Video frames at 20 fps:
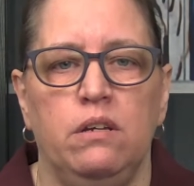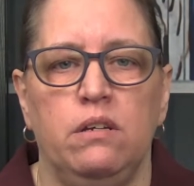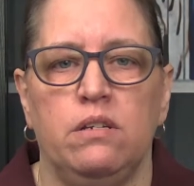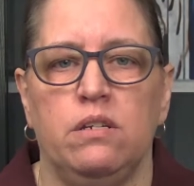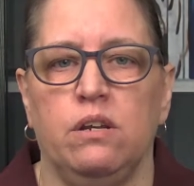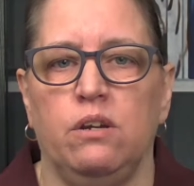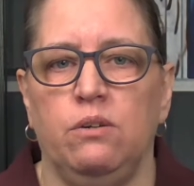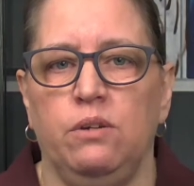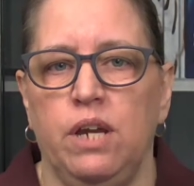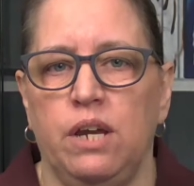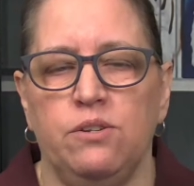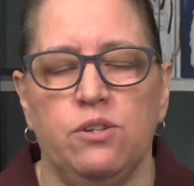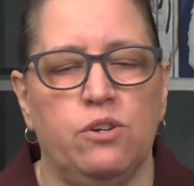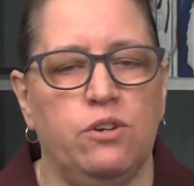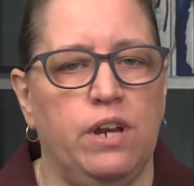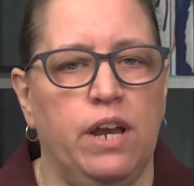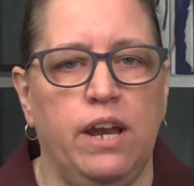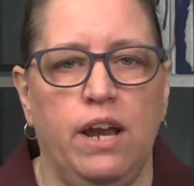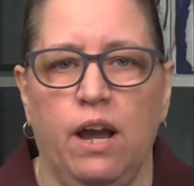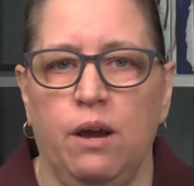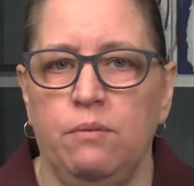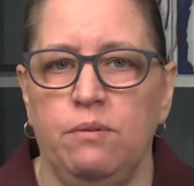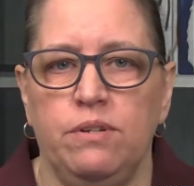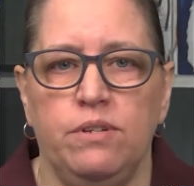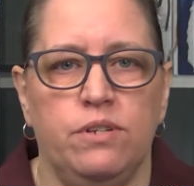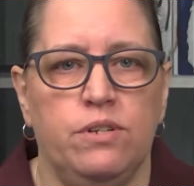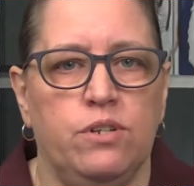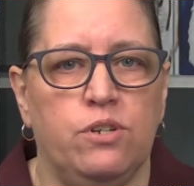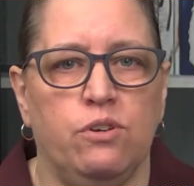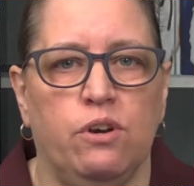So yesterday I
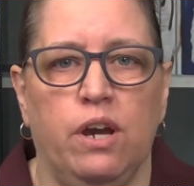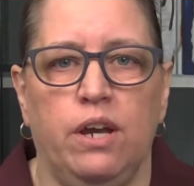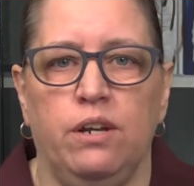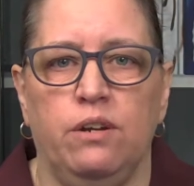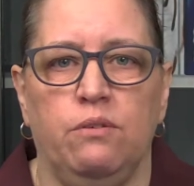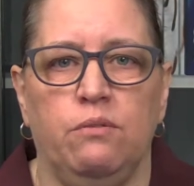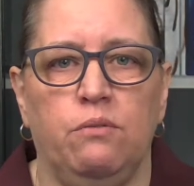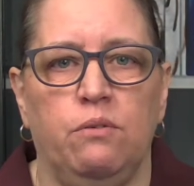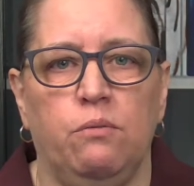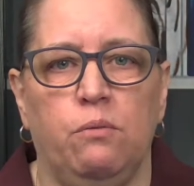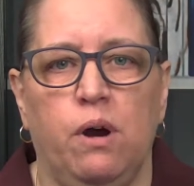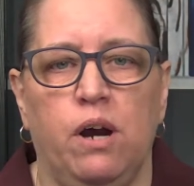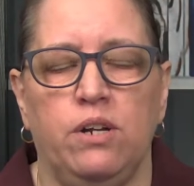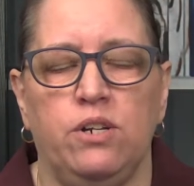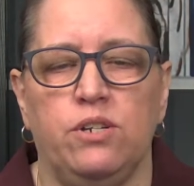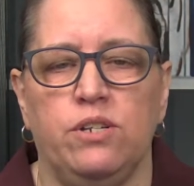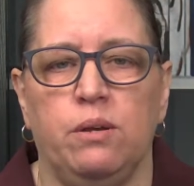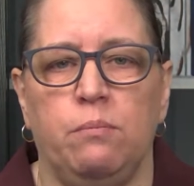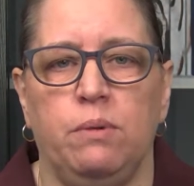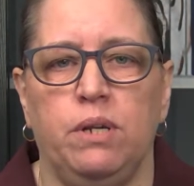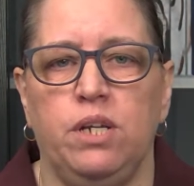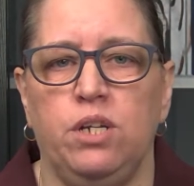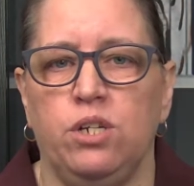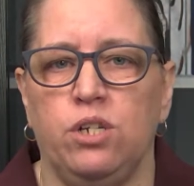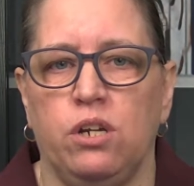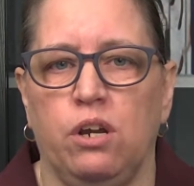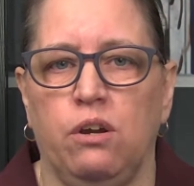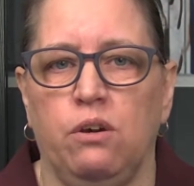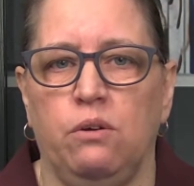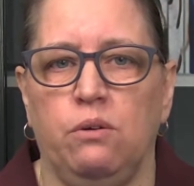was trying to watch somebody's
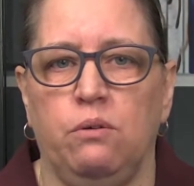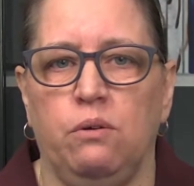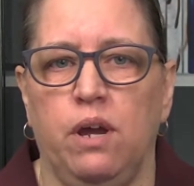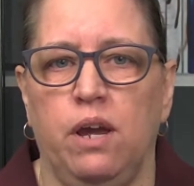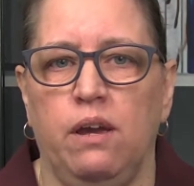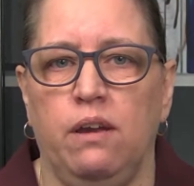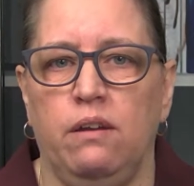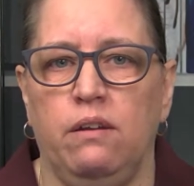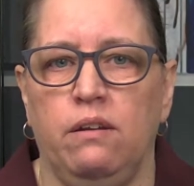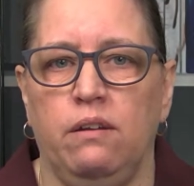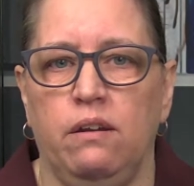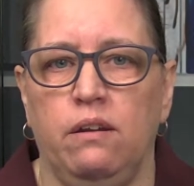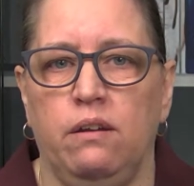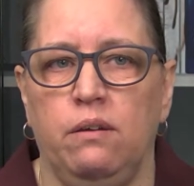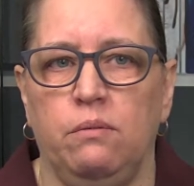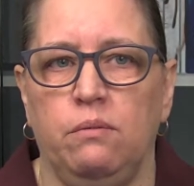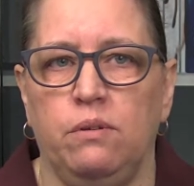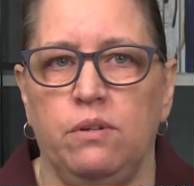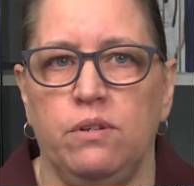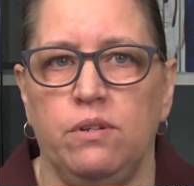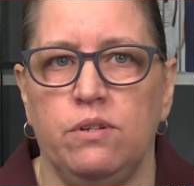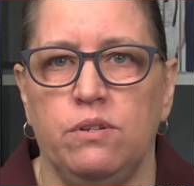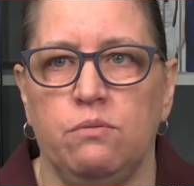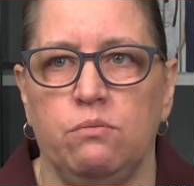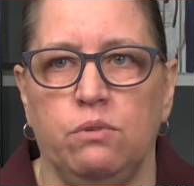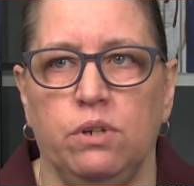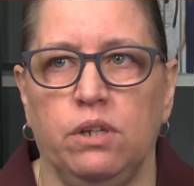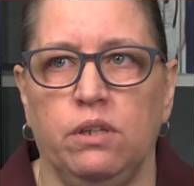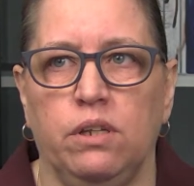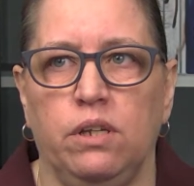show, and it was
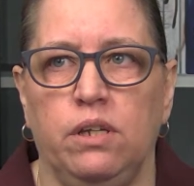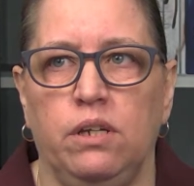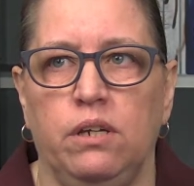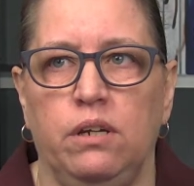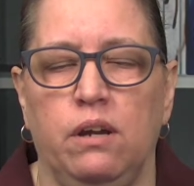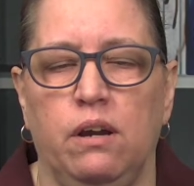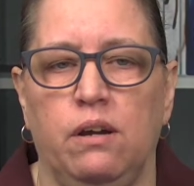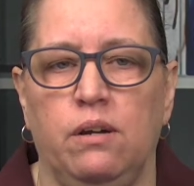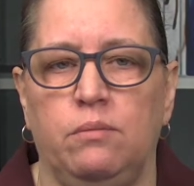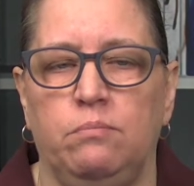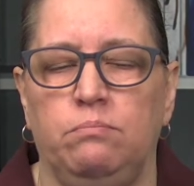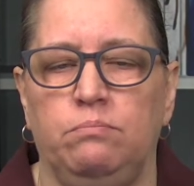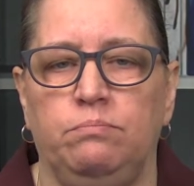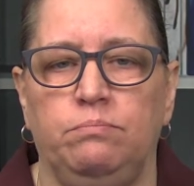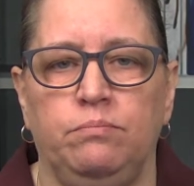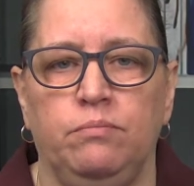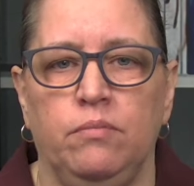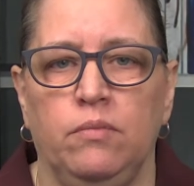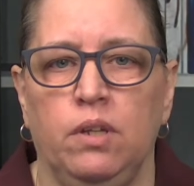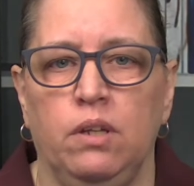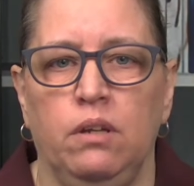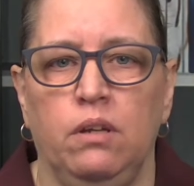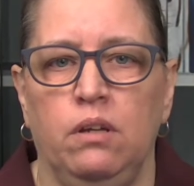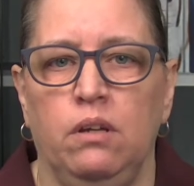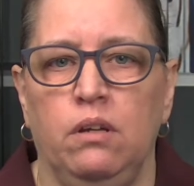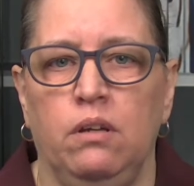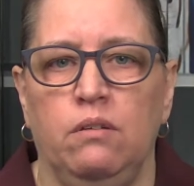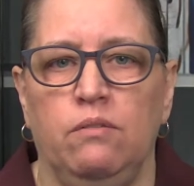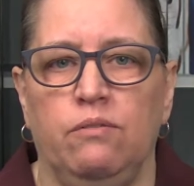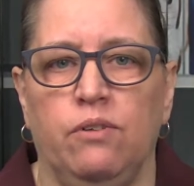really
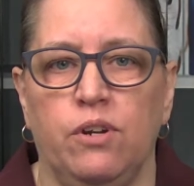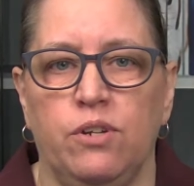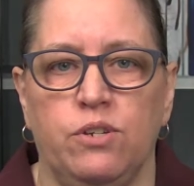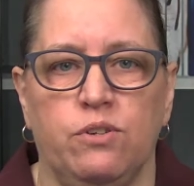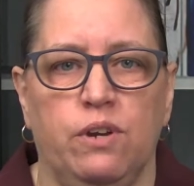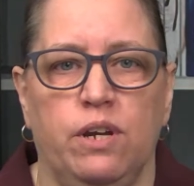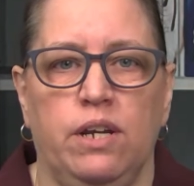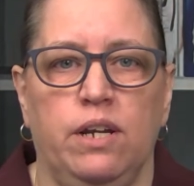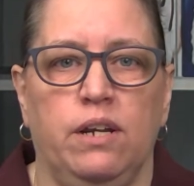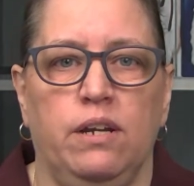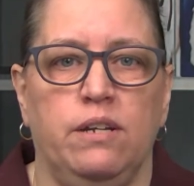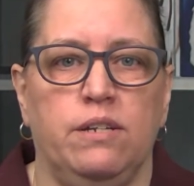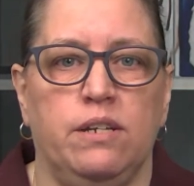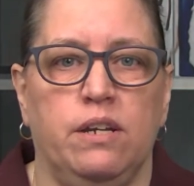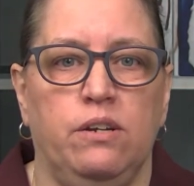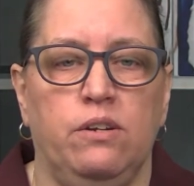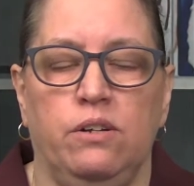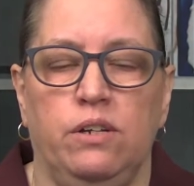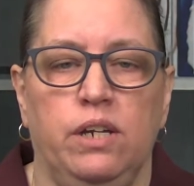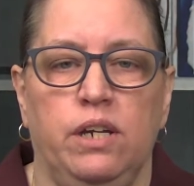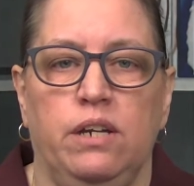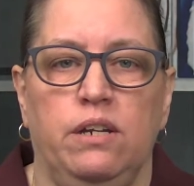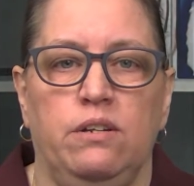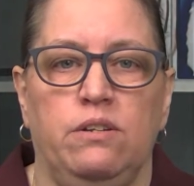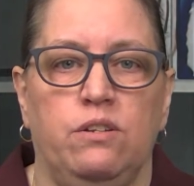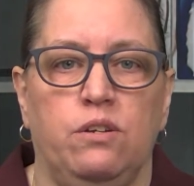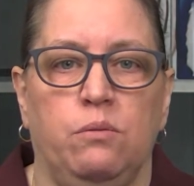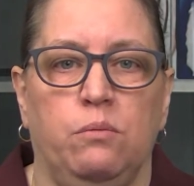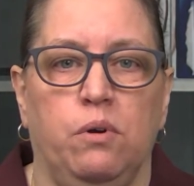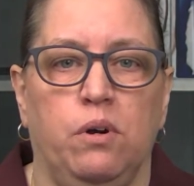frustrating because I couldn't get it
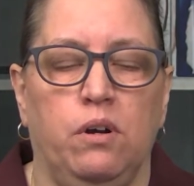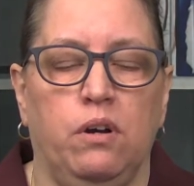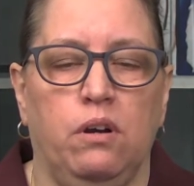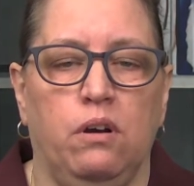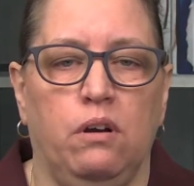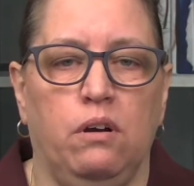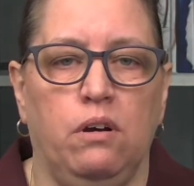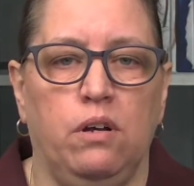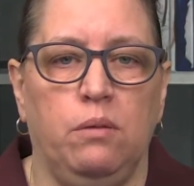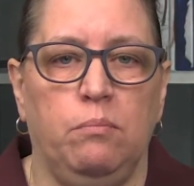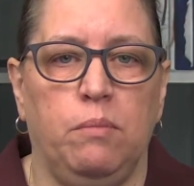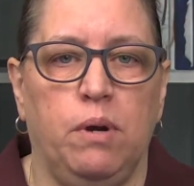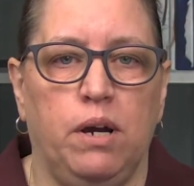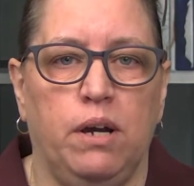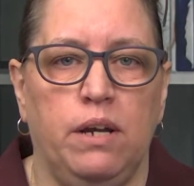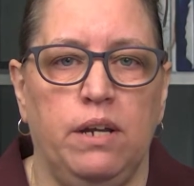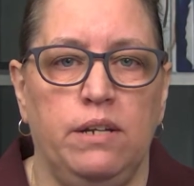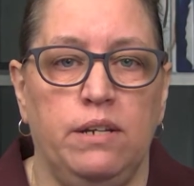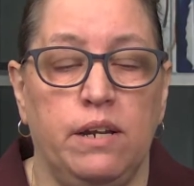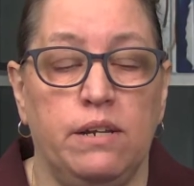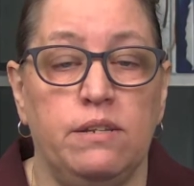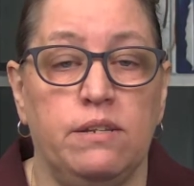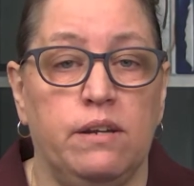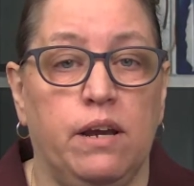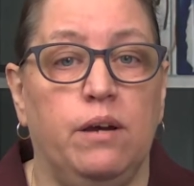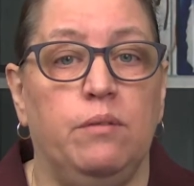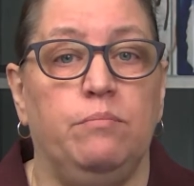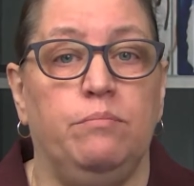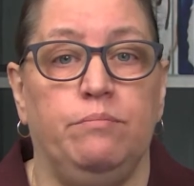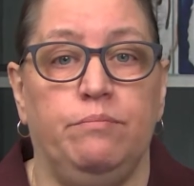to work on my
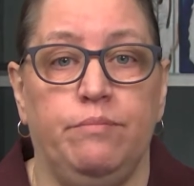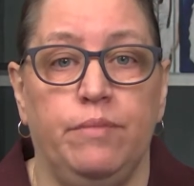desktop.